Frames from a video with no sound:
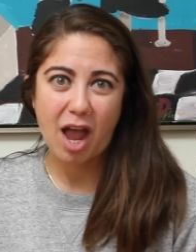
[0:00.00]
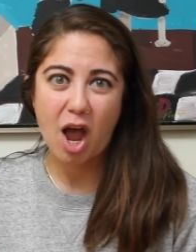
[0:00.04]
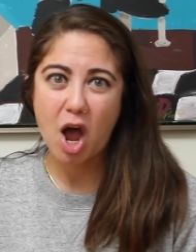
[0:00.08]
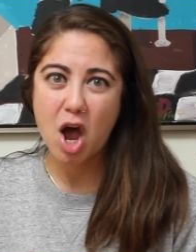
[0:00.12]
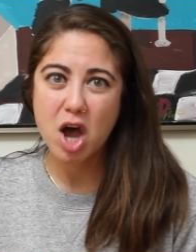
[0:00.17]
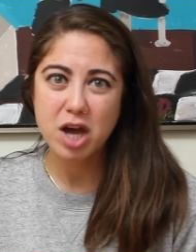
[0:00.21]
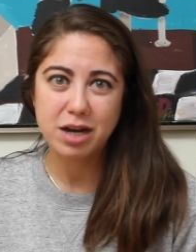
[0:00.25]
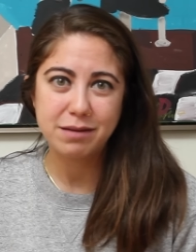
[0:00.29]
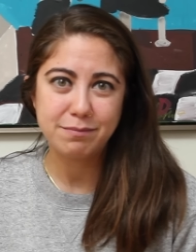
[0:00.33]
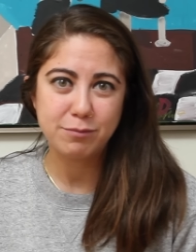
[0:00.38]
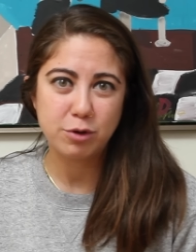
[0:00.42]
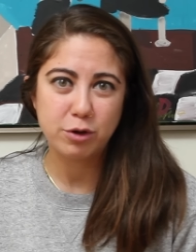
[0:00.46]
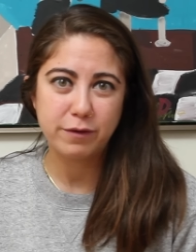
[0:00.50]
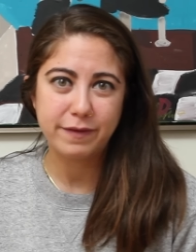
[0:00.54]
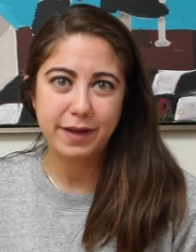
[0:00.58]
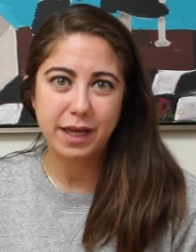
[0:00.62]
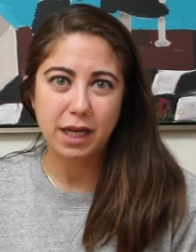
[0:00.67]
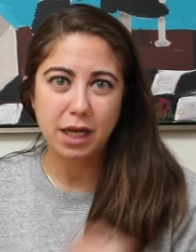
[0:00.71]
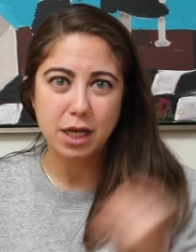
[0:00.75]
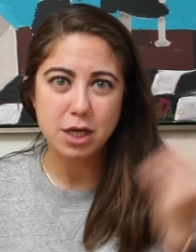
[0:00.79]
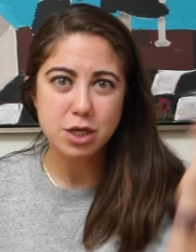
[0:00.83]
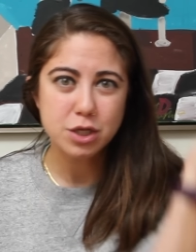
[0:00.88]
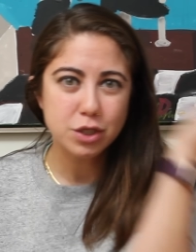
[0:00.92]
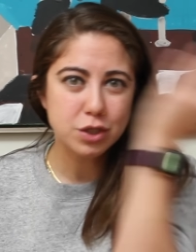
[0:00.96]

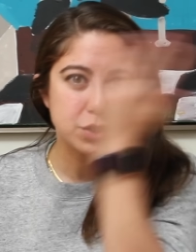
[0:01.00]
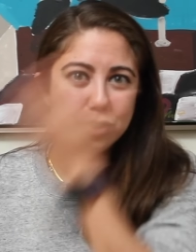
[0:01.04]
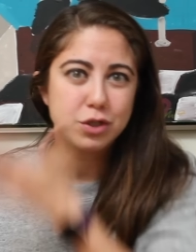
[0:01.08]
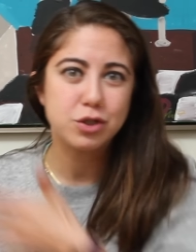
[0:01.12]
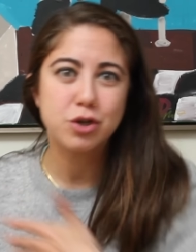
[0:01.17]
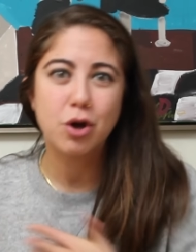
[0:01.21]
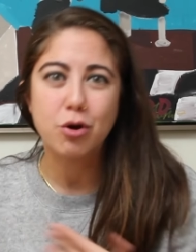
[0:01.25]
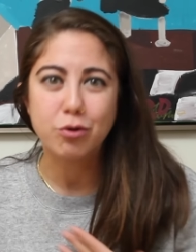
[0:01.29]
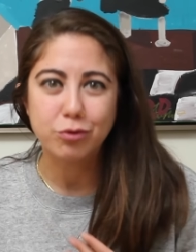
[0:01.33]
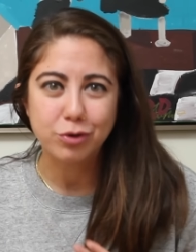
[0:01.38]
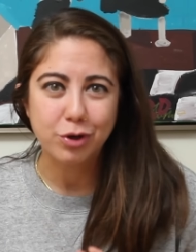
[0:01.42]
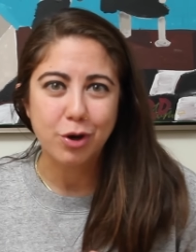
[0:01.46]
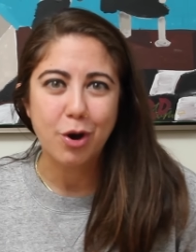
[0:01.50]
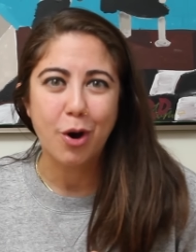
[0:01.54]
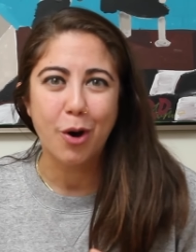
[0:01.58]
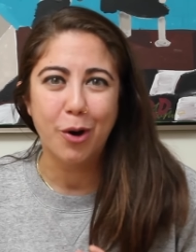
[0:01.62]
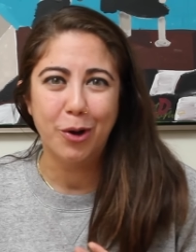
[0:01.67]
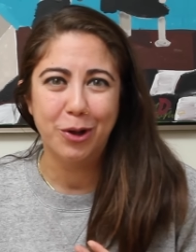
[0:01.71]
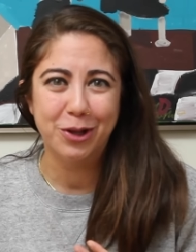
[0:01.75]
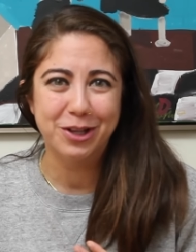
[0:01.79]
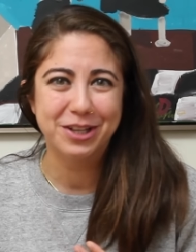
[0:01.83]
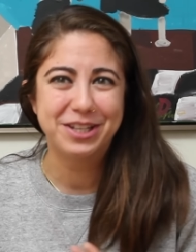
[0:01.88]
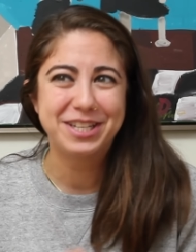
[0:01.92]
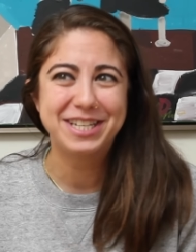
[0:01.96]
Unmoving, stone
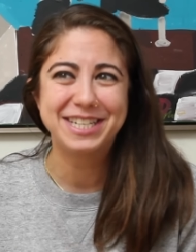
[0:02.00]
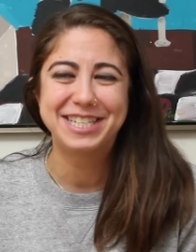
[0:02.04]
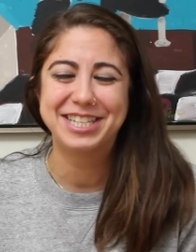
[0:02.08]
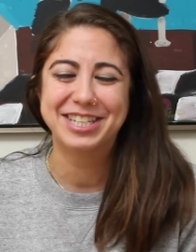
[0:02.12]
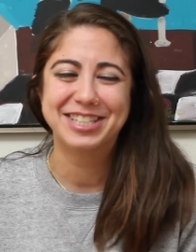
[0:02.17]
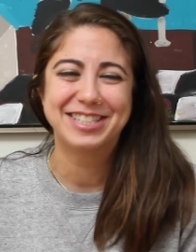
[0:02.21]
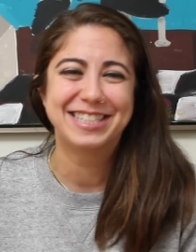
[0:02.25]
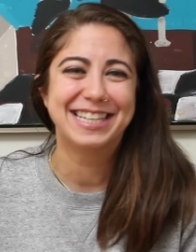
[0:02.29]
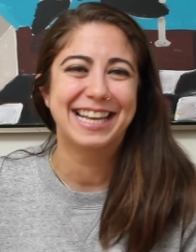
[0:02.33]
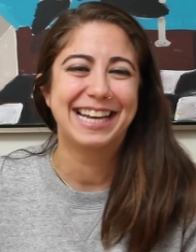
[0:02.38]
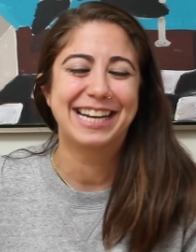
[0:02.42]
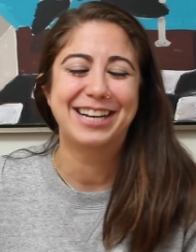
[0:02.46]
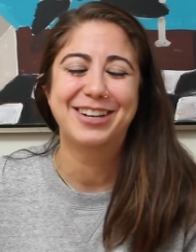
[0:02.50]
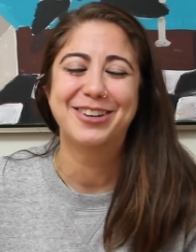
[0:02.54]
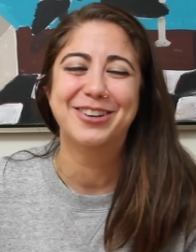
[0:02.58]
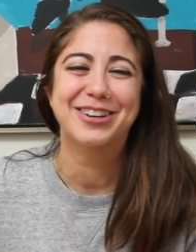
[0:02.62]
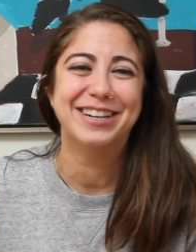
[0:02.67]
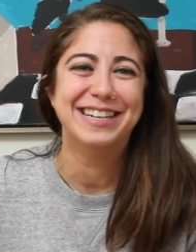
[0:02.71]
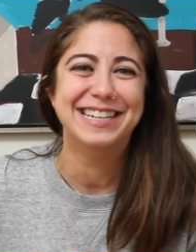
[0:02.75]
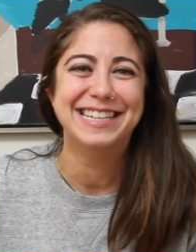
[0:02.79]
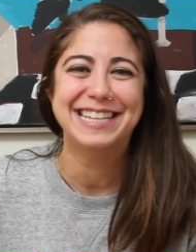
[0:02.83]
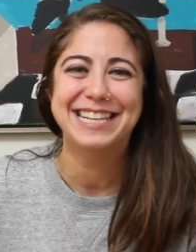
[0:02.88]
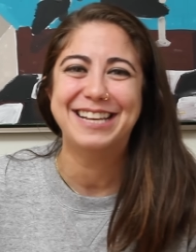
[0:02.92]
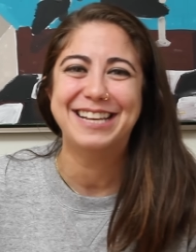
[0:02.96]
cold, just like couldn't